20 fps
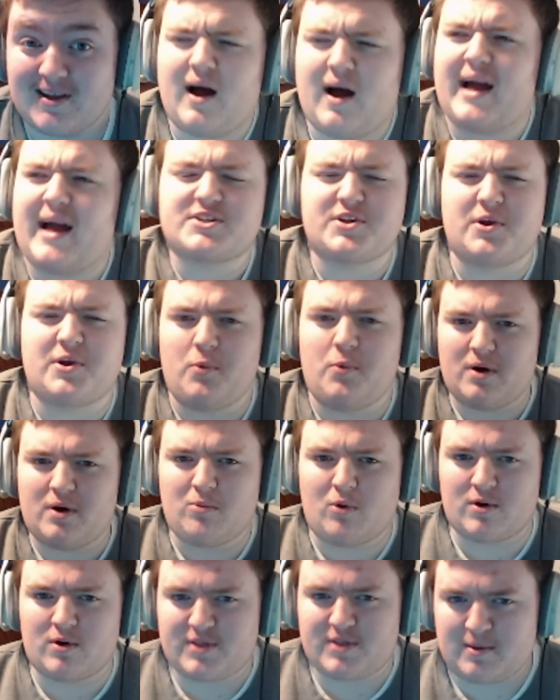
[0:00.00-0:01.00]
Actually, one
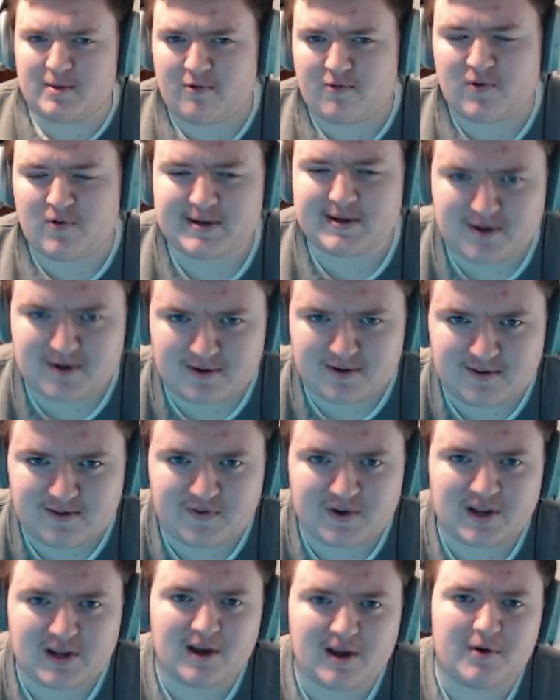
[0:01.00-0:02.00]
more thing before I start the
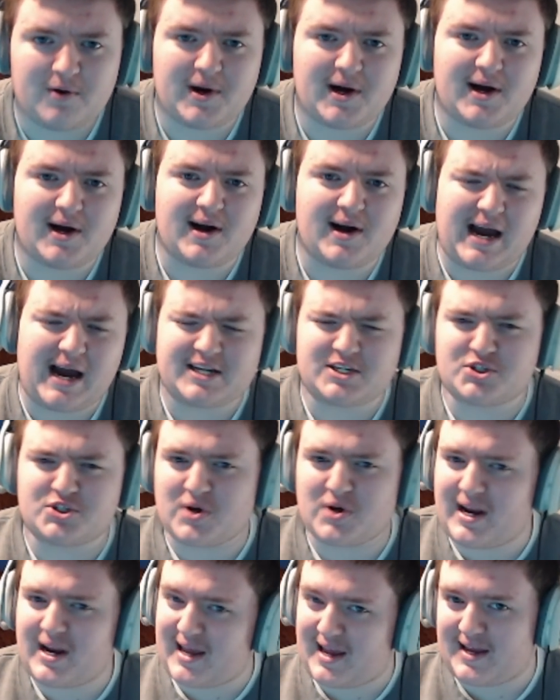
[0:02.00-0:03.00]
video. I
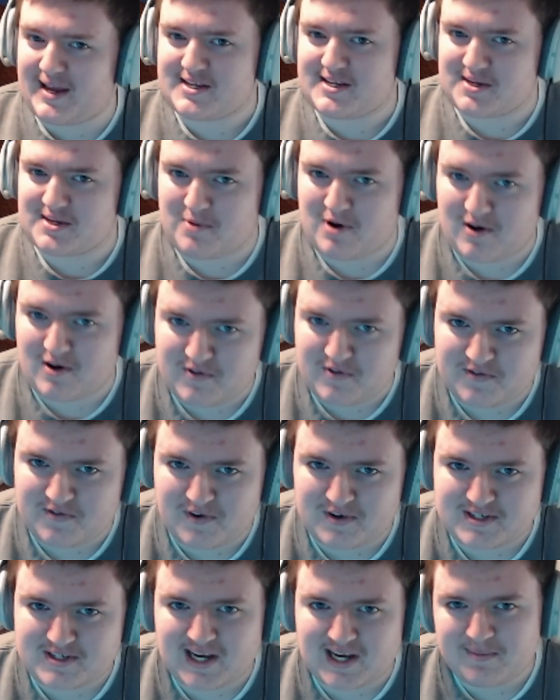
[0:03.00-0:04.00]
tried ASMR for the
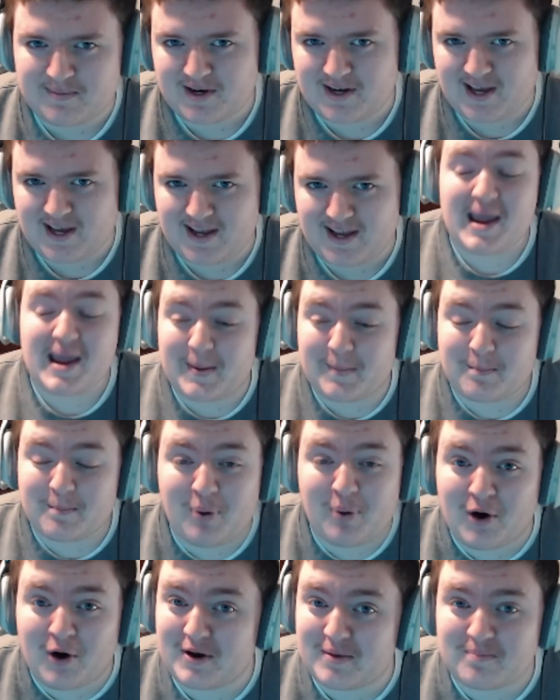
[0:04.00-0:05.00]
first time today. It
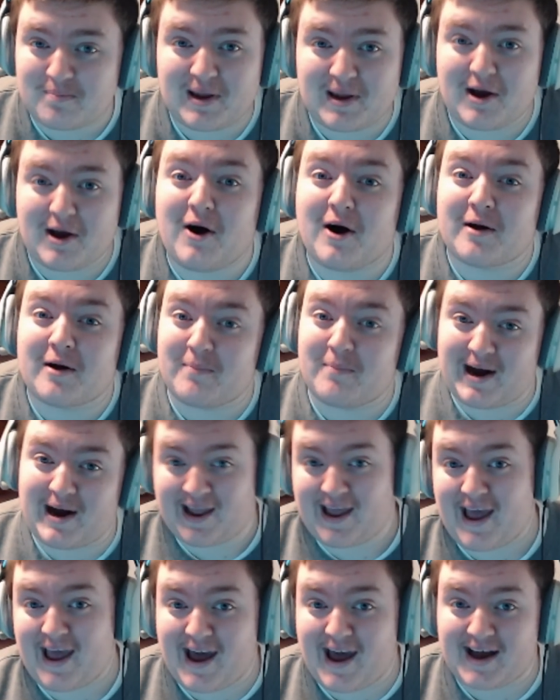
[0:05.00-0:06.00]
put me on
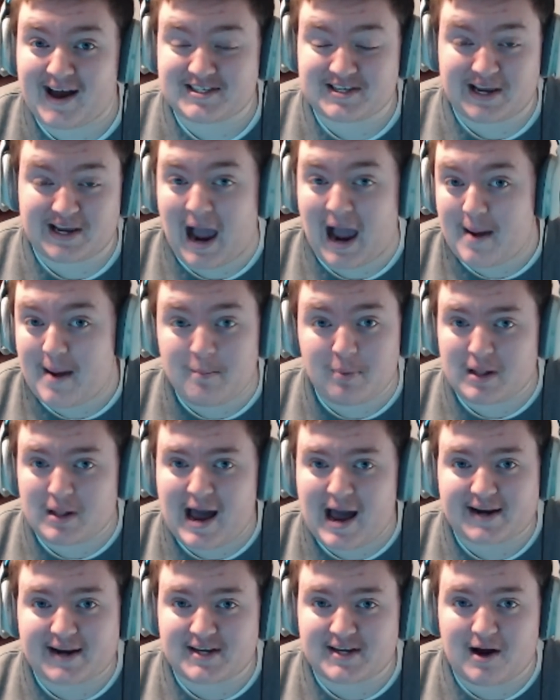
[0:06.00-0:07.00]
my ass. Like, I
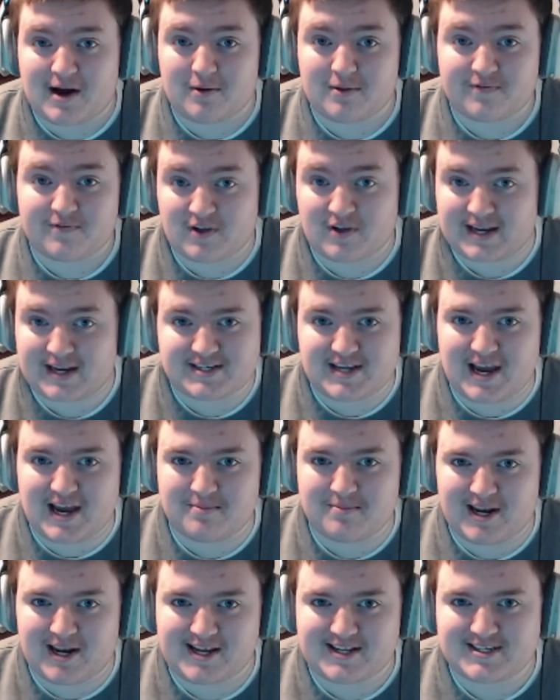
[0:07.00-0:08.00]
blacked out for like
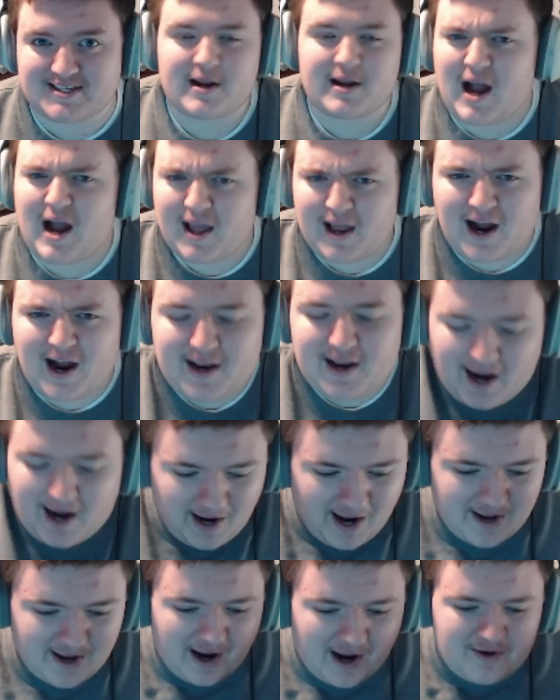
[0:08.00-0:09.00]
10 minutes. Like,
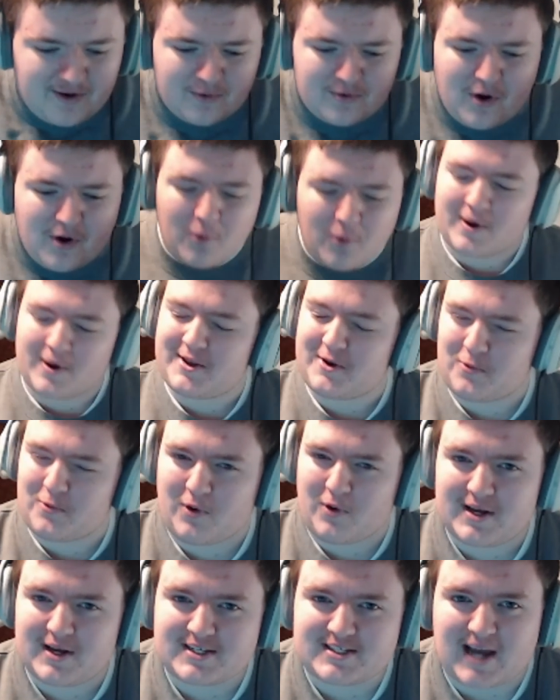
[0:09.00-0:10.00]
I don't know what it
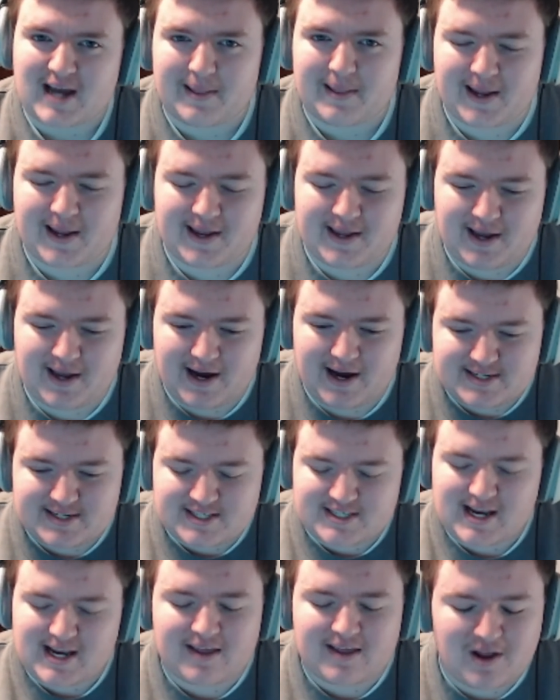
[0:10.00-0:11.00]
was. I
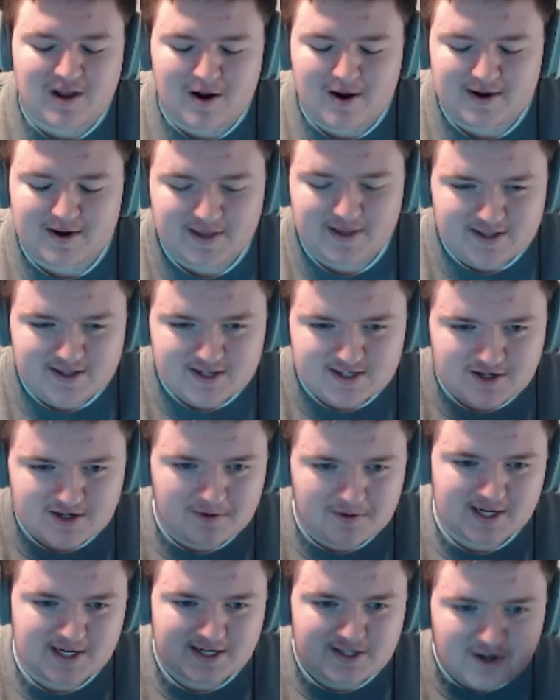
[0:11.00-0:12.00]
sat there and like this
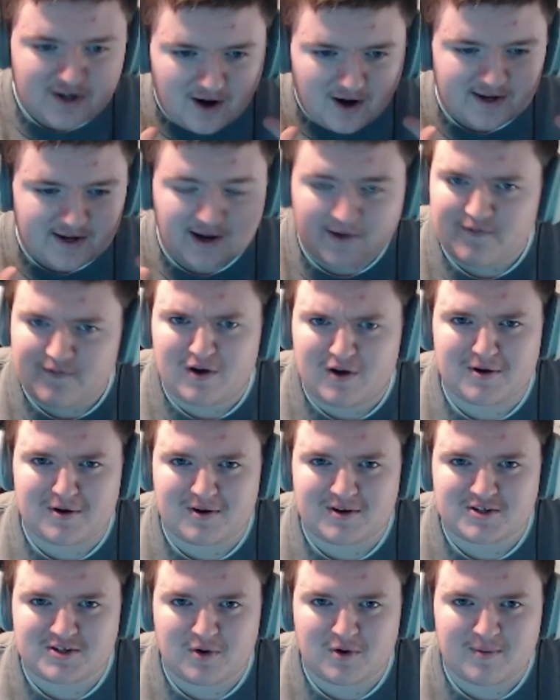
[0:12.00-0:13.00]
girl was like talking. I followed
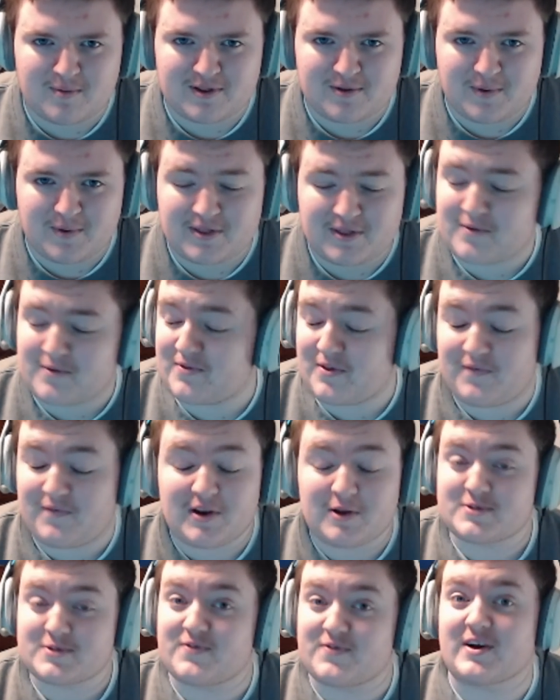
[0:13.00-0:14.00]
her on Twitter, by the way. The
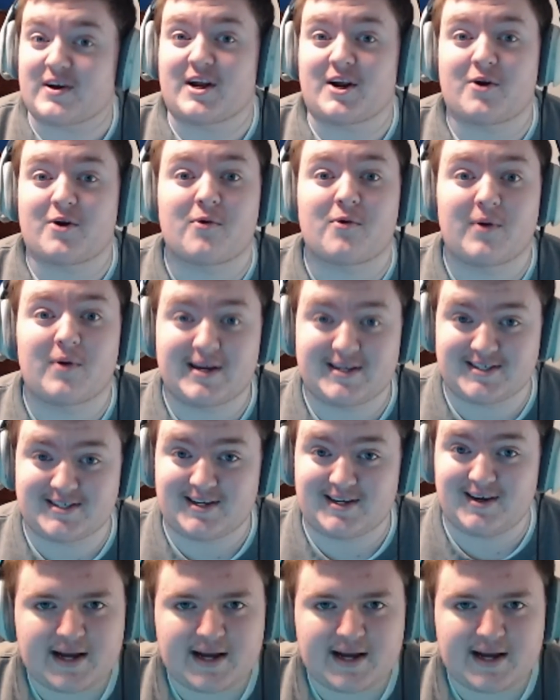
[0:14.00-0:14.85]
video is fucking crazy.